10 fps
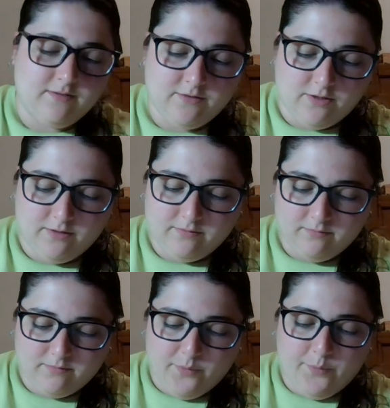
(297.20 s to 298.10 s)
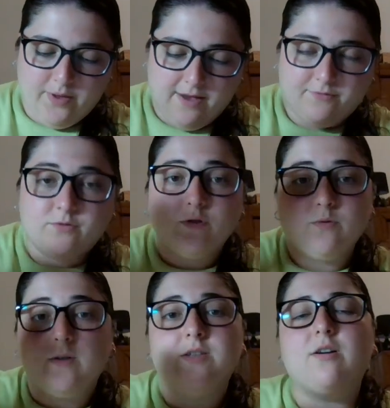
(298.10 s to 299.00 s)
So
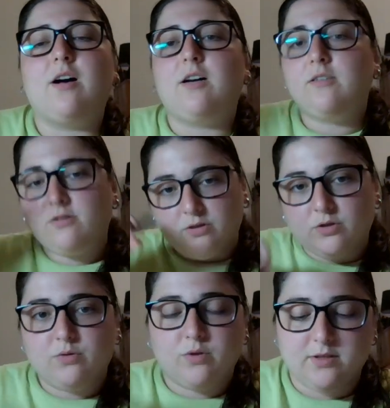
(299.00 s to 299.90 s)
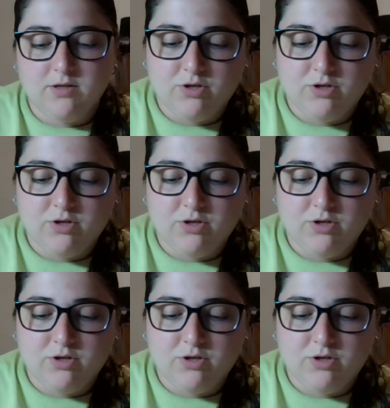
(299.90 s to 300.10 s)
when you're asked to draw a